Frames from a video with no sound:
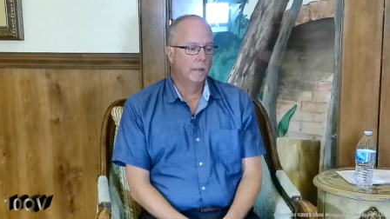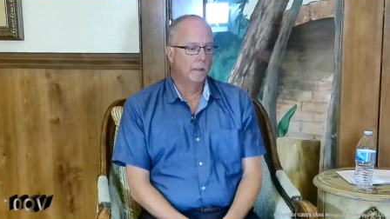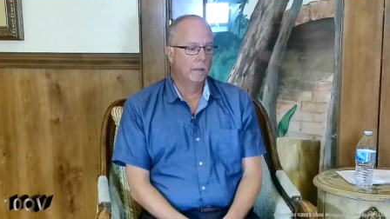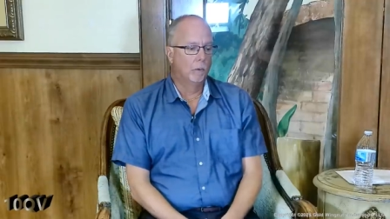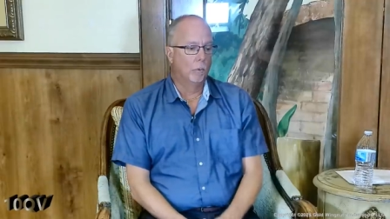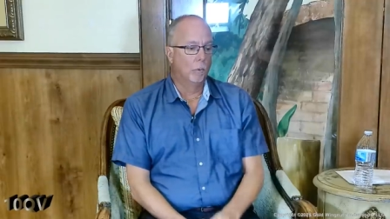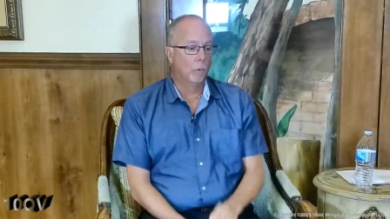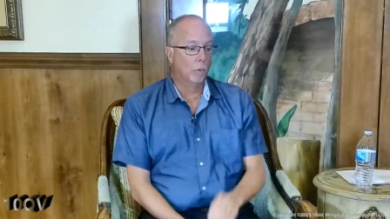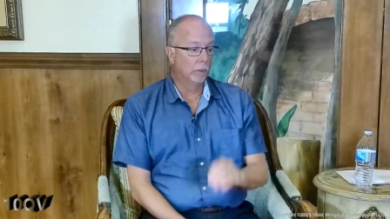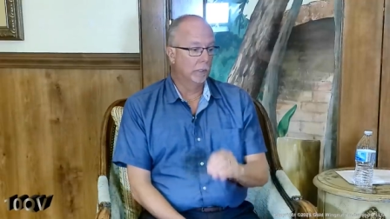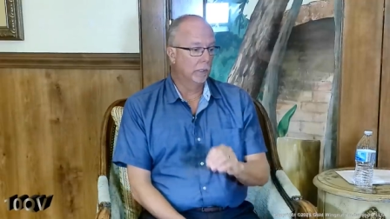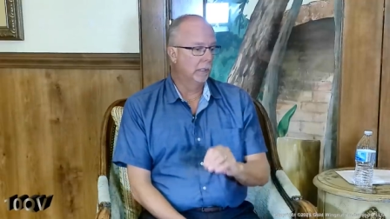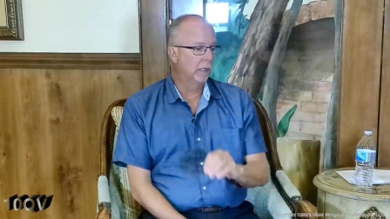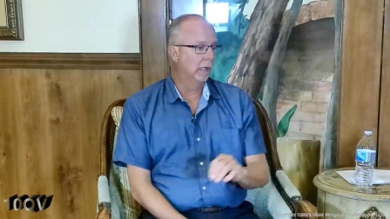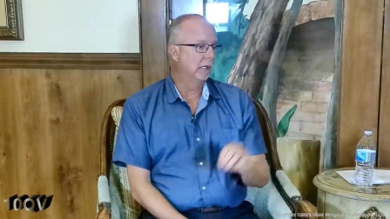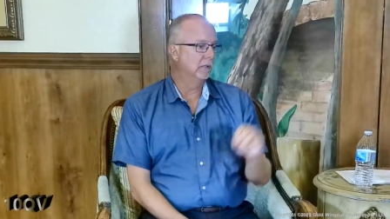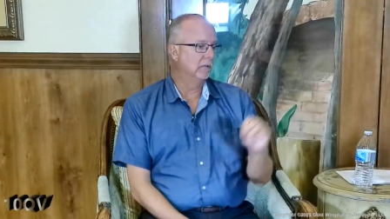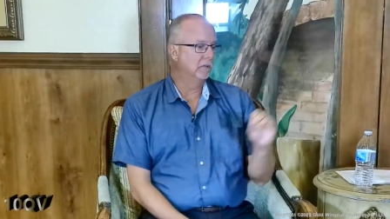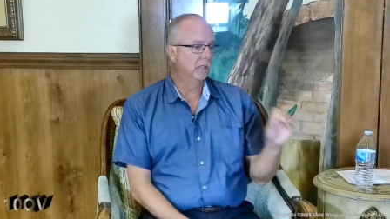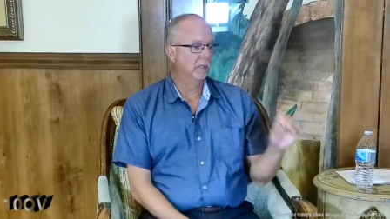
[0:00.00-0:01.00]

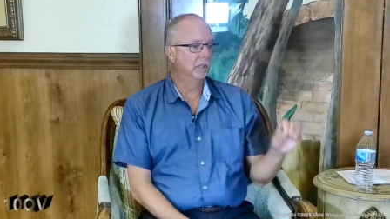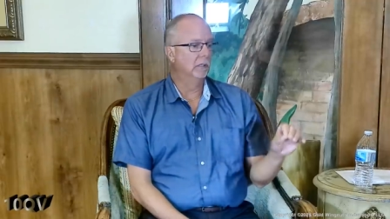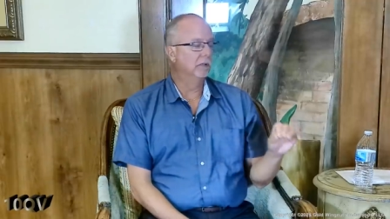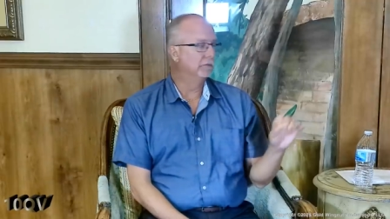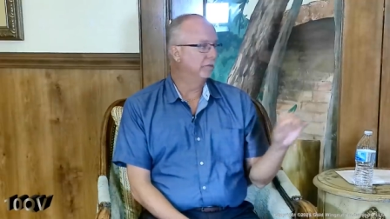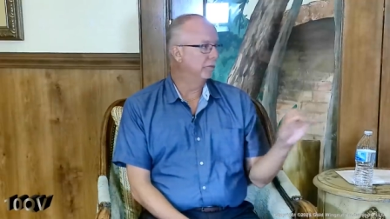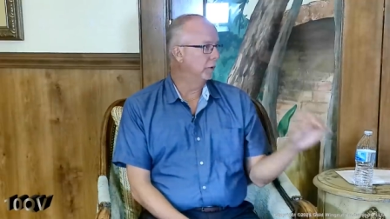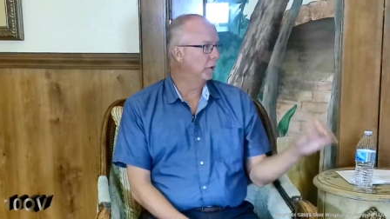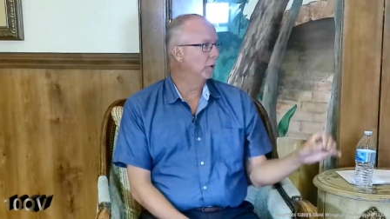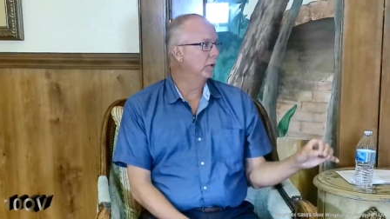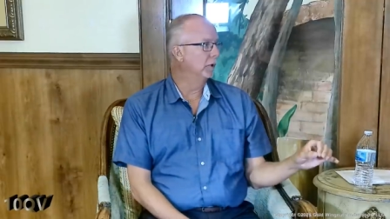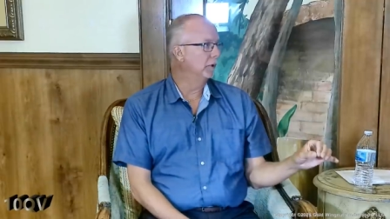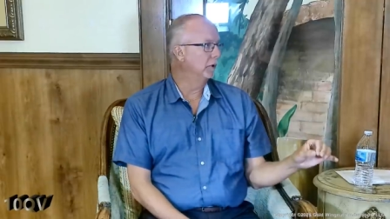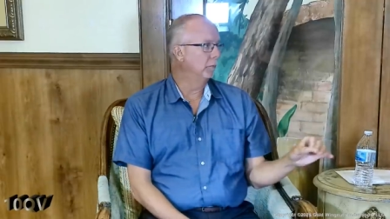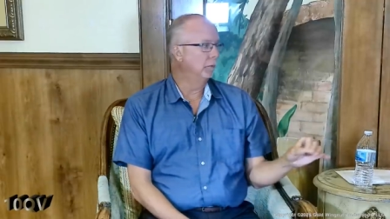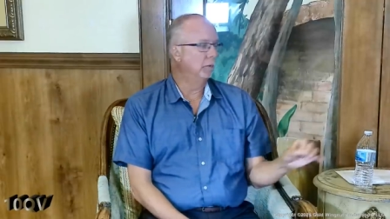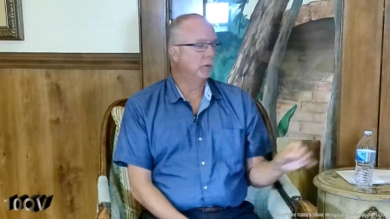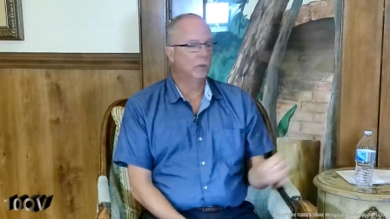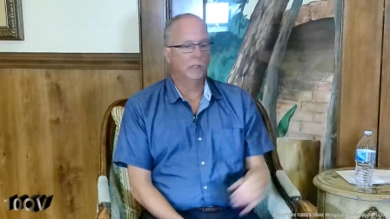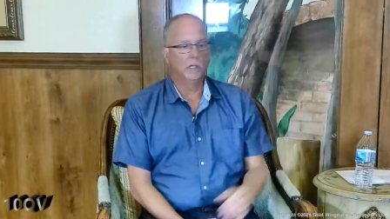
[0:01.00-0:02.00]
organized in the flow and
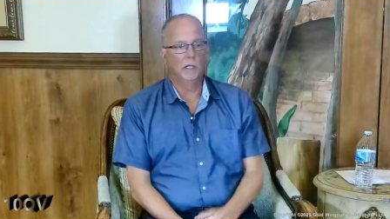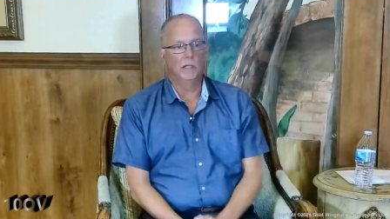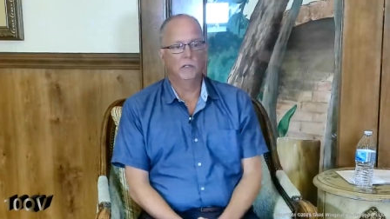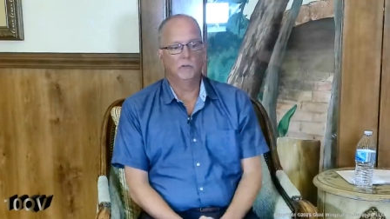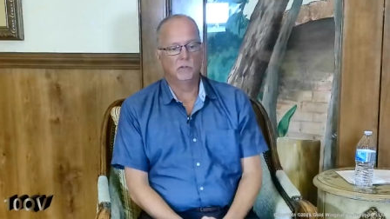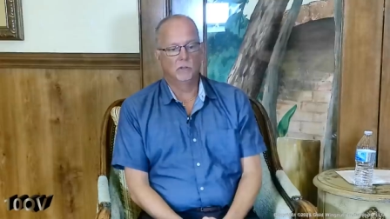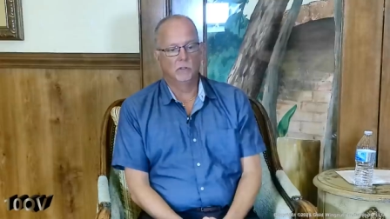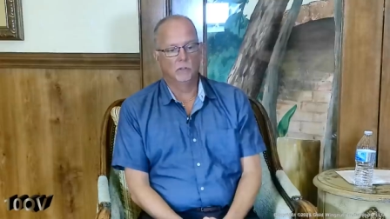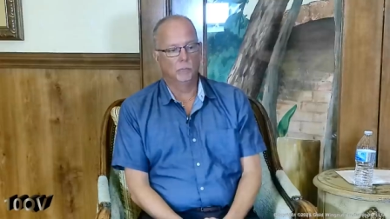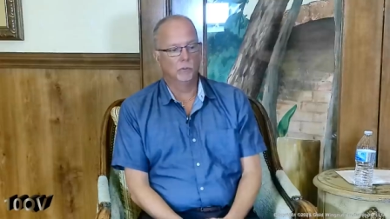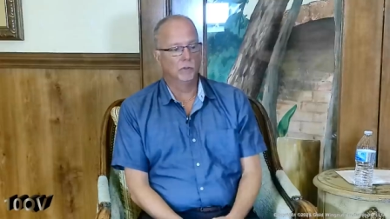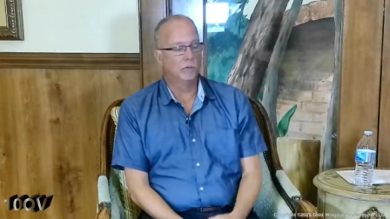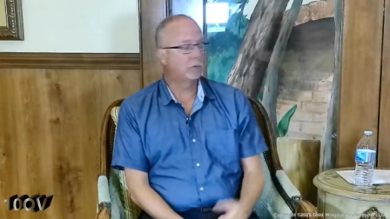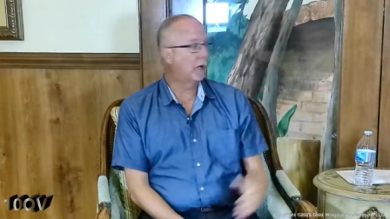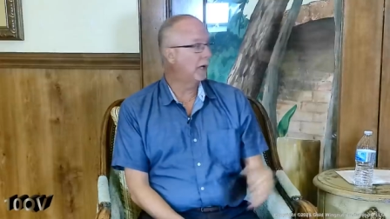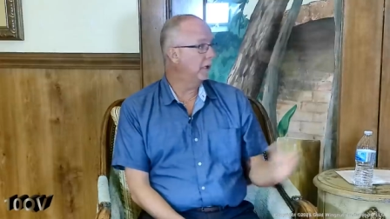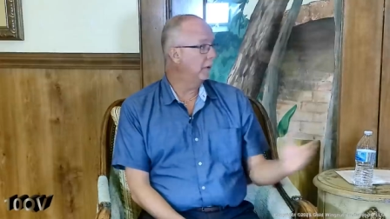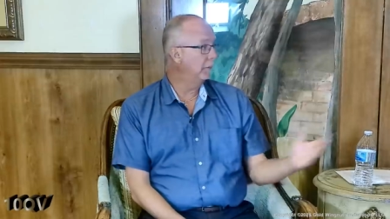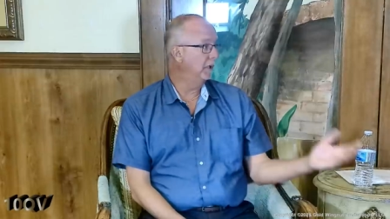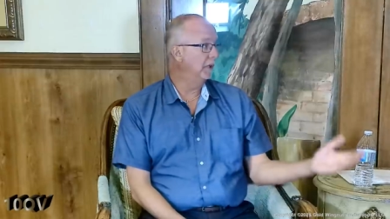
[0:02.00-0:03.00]
communication, and we
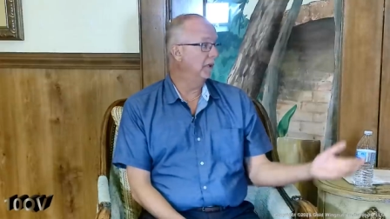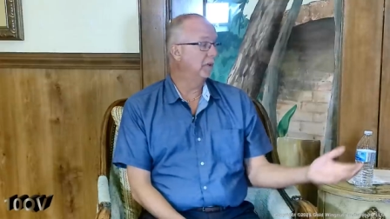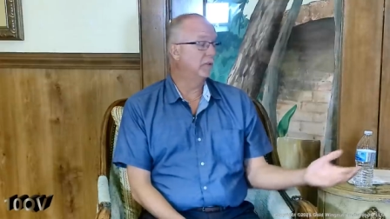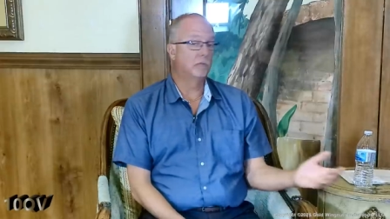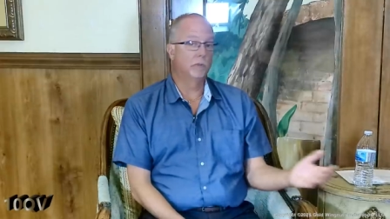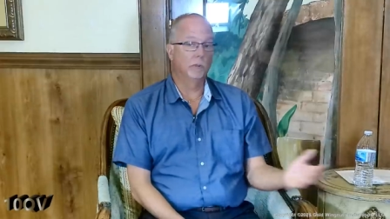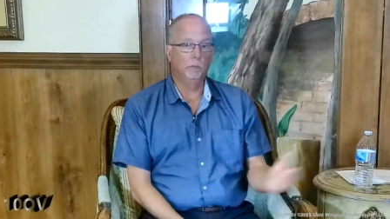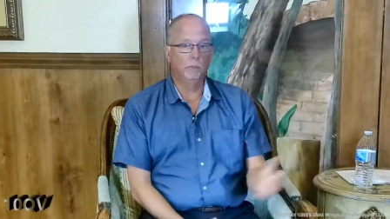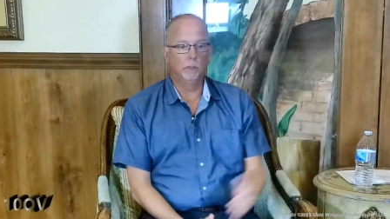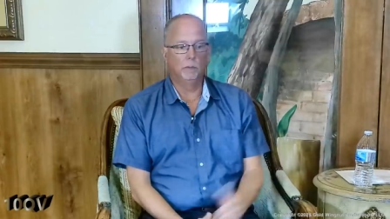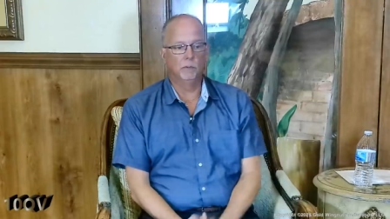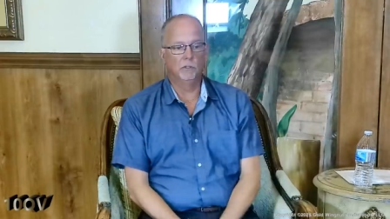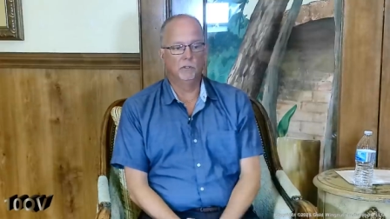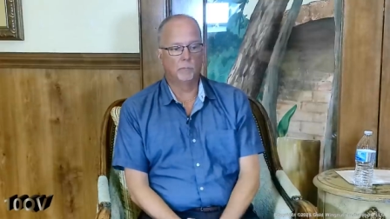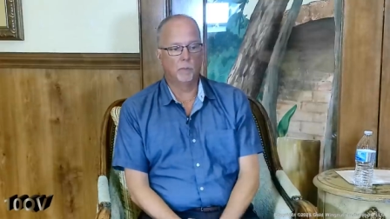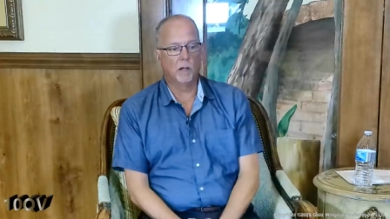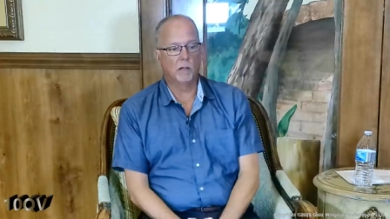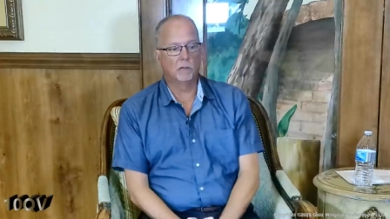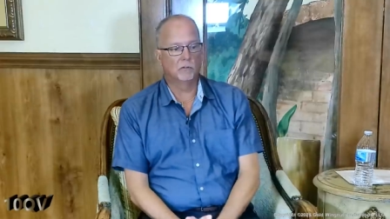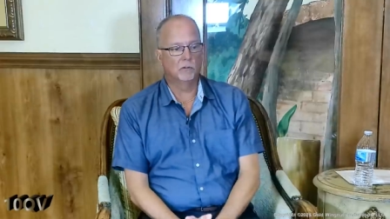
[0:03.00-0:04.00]
try to be extremely
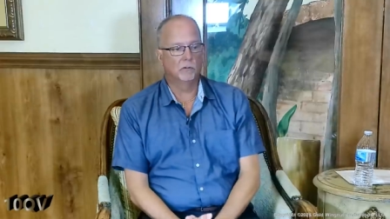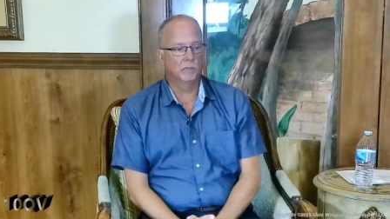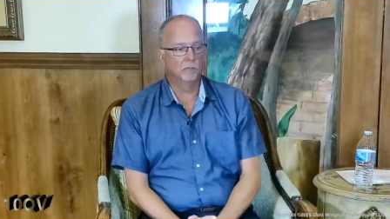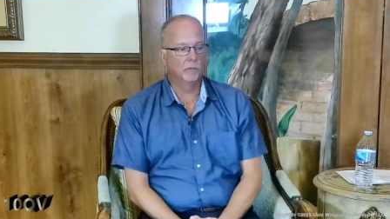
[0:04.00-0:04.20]
responsive.